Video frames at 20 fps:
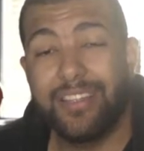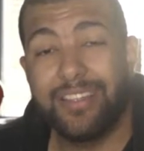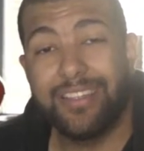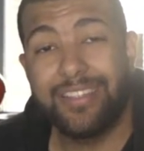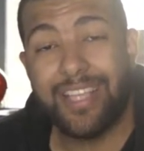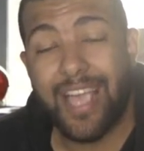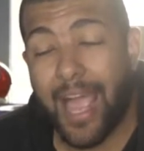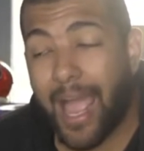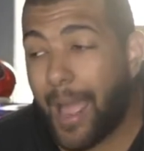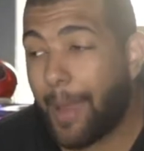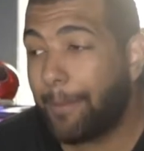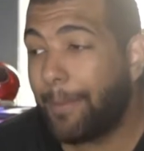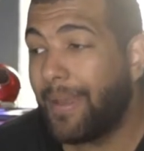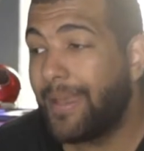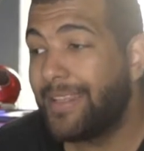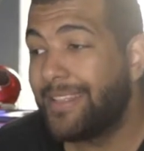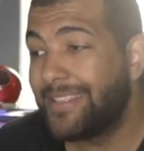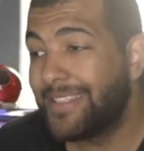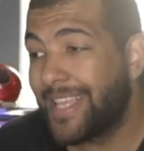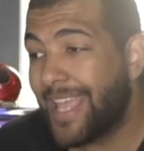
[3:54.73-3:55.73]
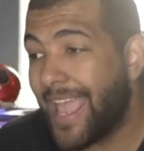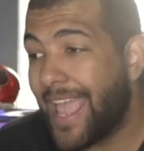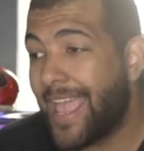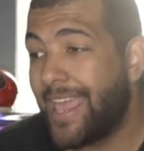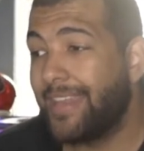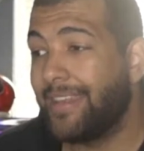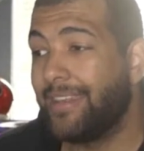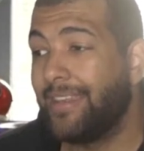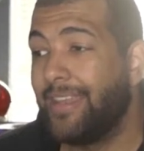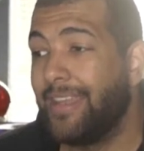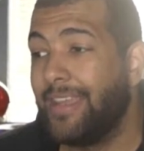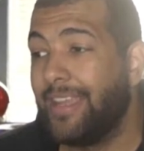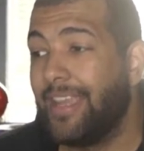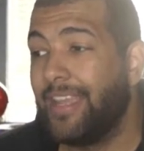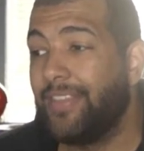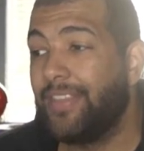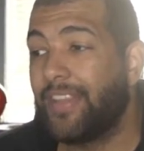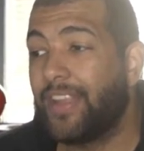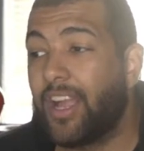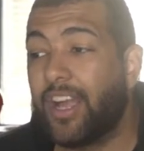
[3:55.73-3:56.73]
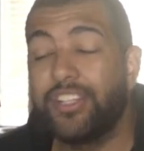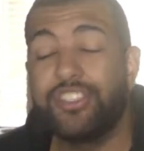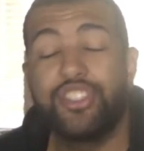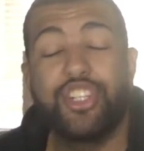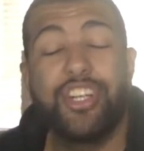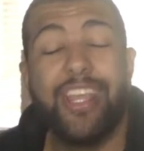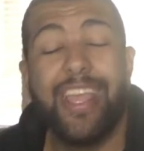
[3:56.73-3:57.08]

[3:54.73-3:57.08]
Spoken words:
top 10 in the country